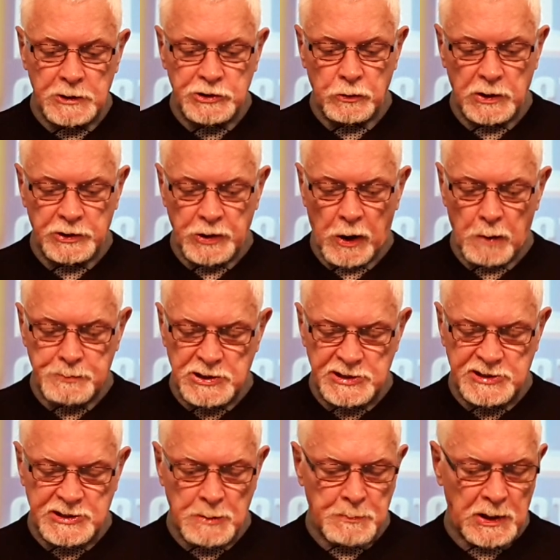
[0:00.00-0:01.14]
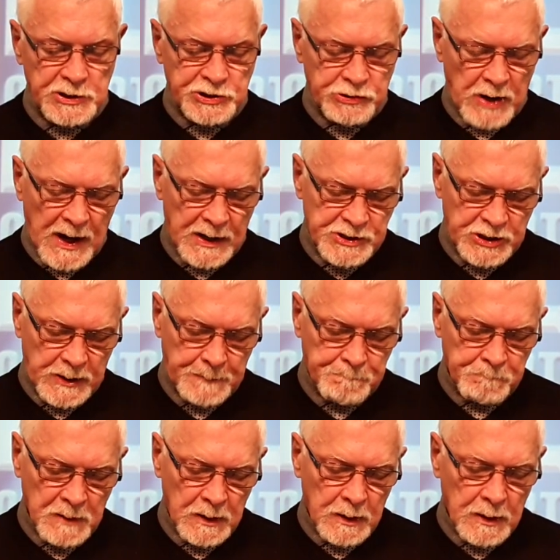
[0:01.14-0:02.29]
to adopt a similar strategy
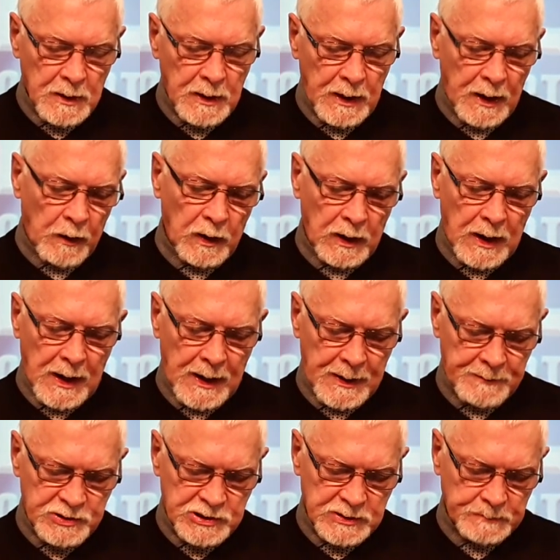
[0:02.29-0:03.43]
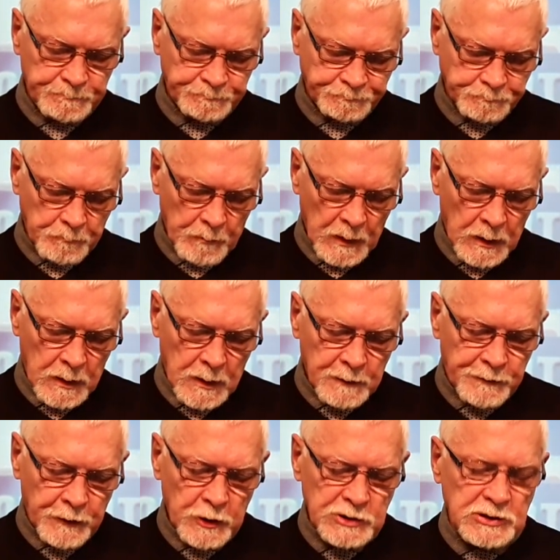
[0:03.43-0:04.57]
in our lives.
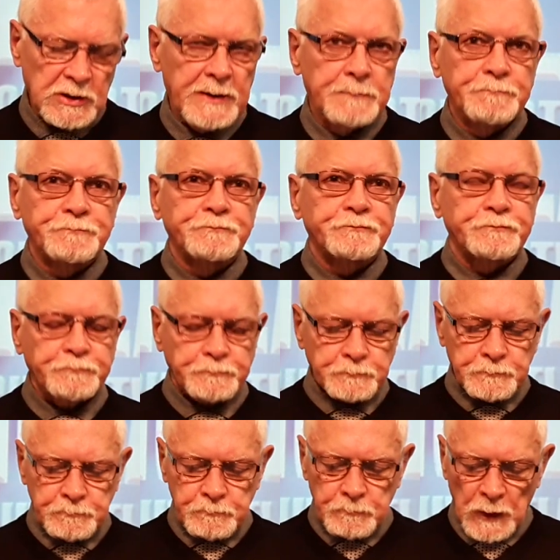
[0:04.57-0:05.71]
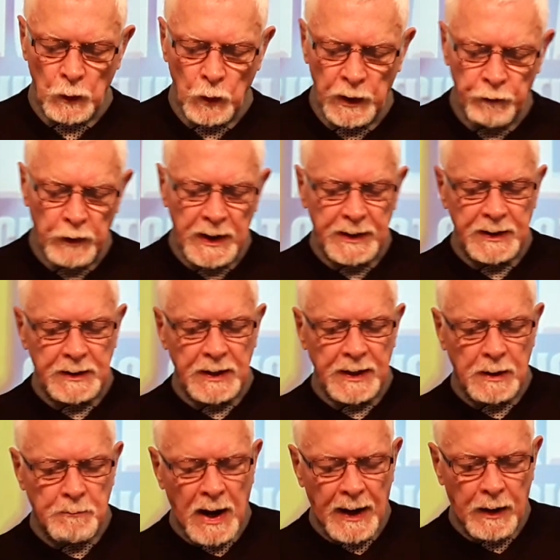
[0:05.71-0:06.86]
Firstly, we read in
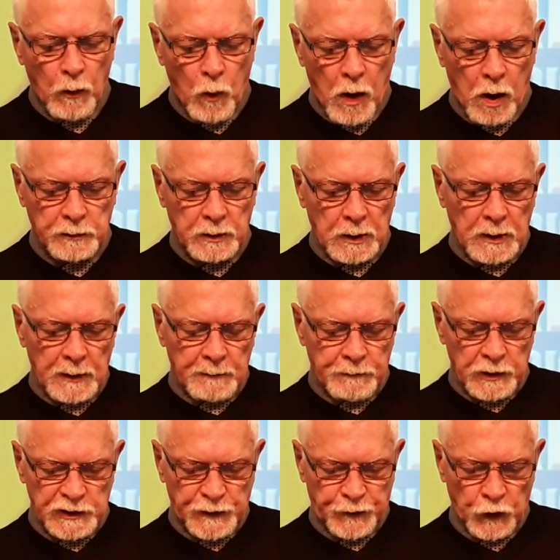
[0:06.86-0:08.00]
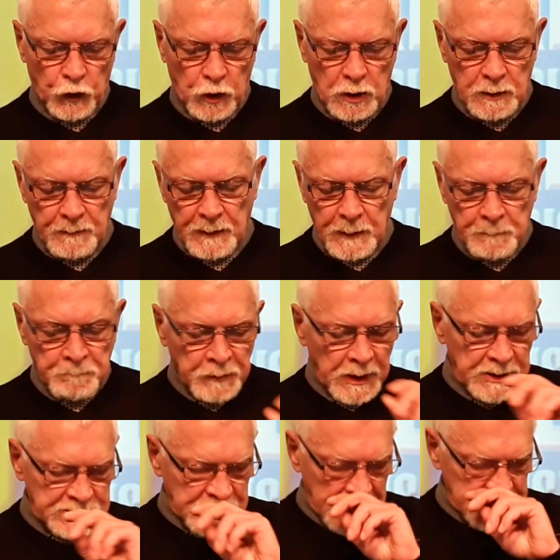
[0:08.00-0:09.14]
Nehemiah 1, verse 4.
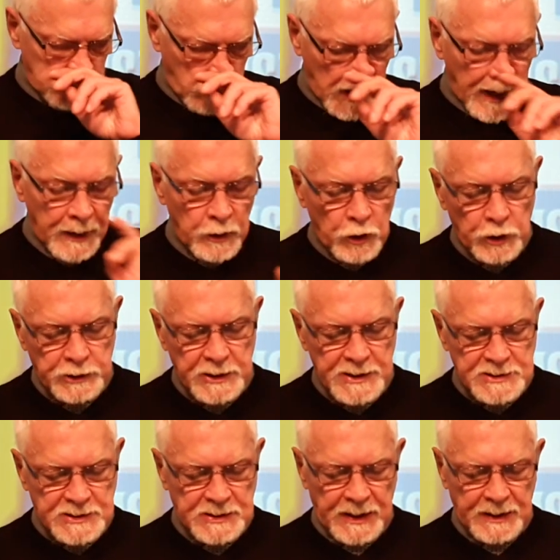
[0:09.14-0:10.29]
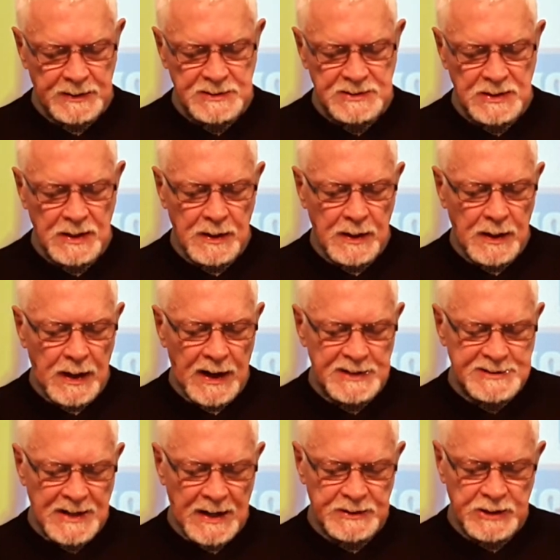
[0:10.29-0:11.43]
It says, "When I heard these things, I
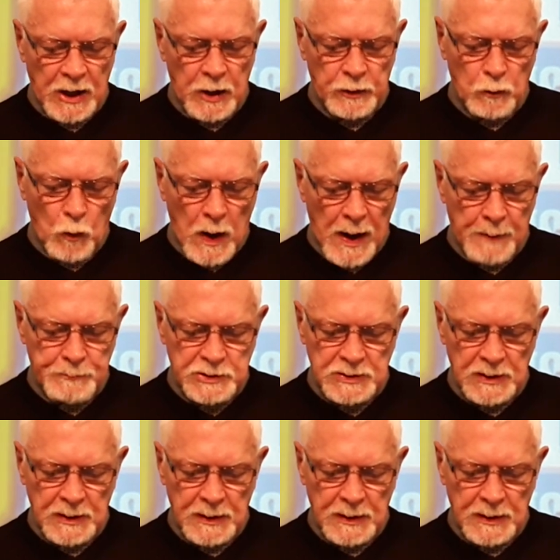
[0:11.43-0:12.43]
sat down and wept.